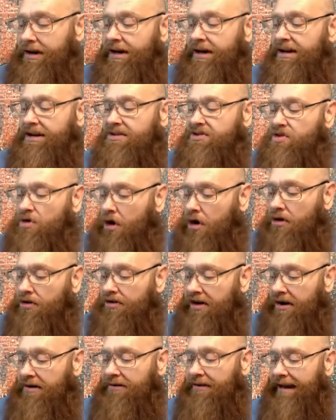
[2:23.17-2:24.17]
took
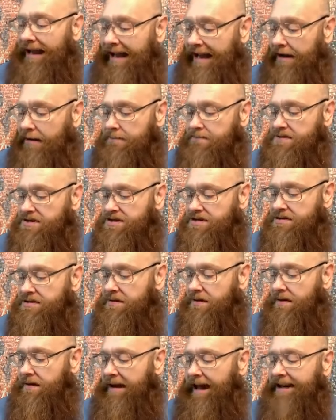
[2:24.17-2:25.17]
their lamps
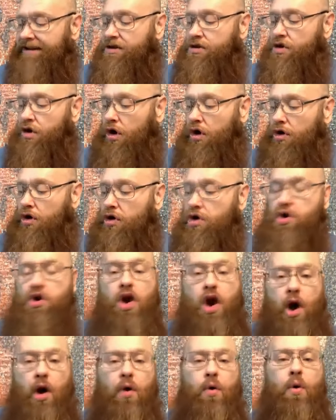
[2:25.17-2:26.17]
and took
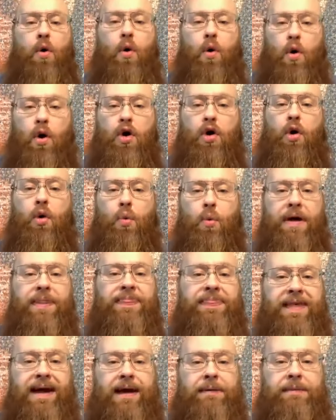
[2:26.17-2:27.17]
no oil with
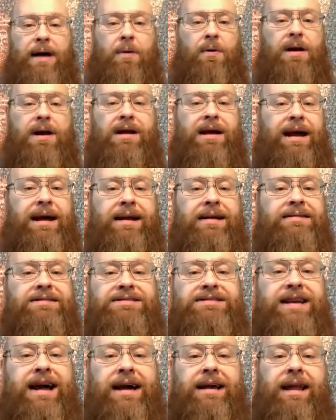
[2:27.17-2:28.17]
them. I want to kind of just
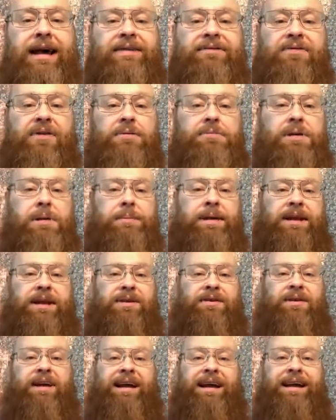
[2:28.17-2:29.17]
highlight for a moment
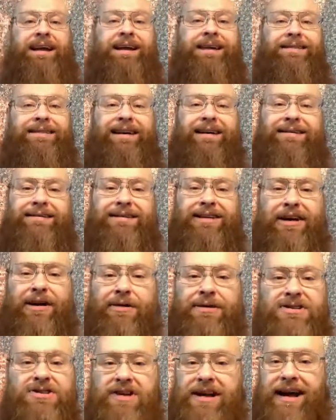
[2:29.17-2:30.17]
here that, you know,
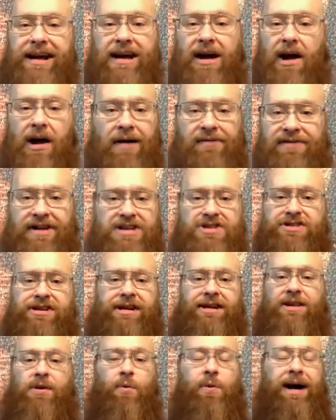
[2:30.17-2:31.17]
it's kind of obvious. You
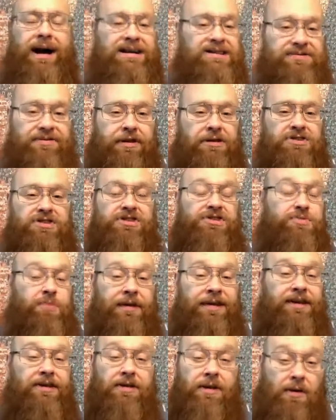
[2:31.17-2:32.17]
got the wise virgins. Well,
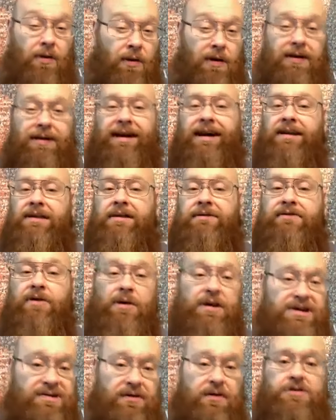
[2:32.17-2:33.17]
they took oil. You got the
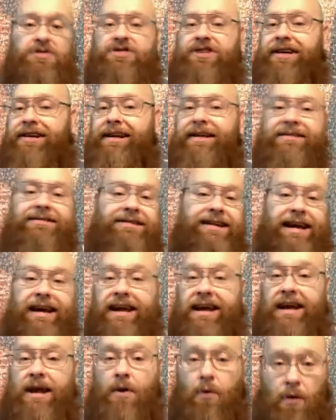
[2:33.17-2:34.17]
foolish virgins. They didn't take
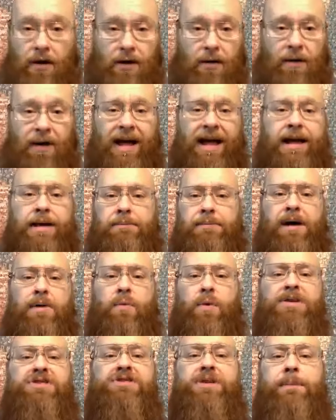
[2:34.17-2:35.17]
any oil. But
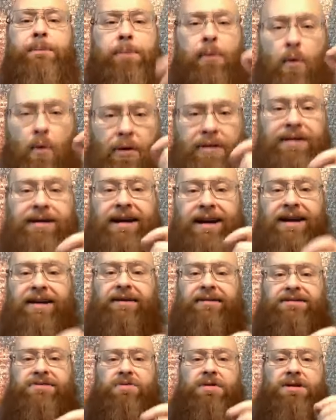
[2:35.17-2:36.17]
what's important here
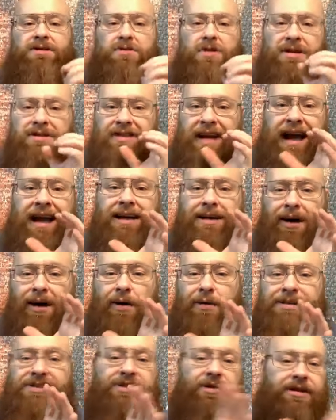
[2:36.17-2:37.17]
is, is, is I
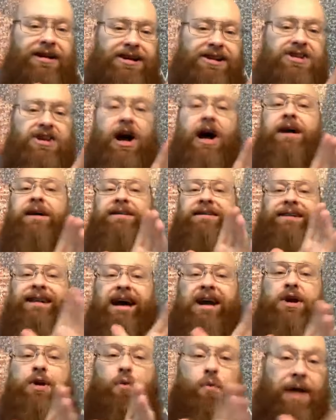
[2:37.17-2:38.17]
always heard it taught and
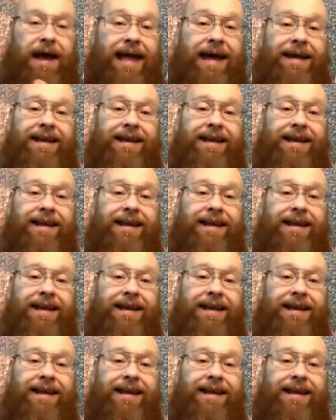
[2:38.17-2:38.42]
kind of read